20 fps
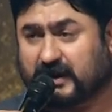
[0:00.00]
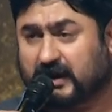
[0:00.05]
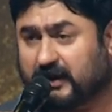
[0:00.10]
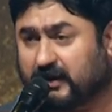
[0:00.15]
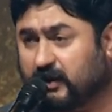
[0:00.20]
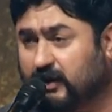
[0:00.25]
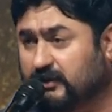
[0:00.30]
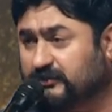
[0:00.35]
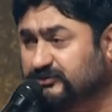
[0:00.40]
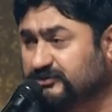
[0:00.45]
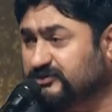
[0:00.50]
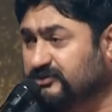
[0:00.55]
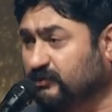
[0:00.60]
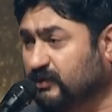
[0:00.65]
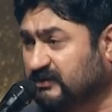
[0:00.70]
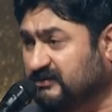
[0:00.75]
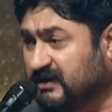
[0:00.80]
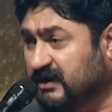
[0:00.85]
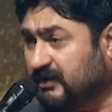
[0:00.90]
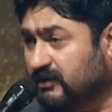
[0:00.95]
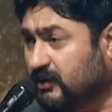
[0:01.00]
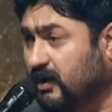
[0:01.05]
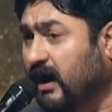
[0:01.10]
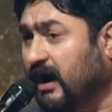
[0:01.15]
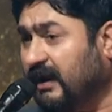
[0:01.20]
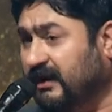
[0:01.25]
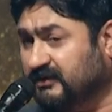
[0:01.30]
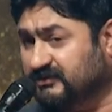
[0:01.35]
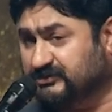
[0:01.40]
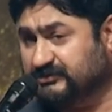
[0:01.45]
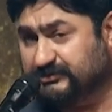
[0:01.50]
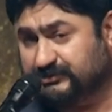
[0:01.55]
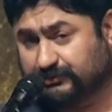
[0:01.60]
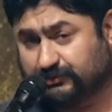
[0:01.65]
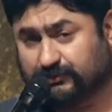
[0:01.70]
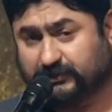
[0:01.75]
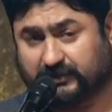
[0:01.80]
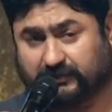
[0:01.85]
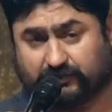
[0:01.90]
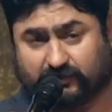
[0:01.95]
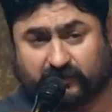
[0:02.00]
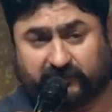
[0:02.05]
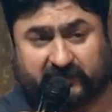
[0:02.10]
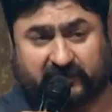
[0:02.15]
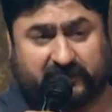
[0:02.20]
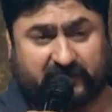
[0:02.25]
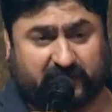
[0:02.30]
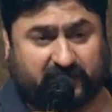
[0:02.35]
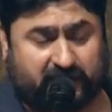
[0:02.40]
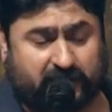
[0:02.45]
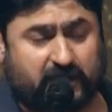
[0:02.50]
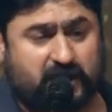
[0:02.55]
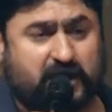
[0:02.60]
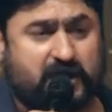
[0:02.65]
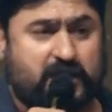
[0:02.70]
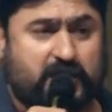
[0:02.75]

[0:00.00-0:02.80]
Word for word: and also she was a college student over there.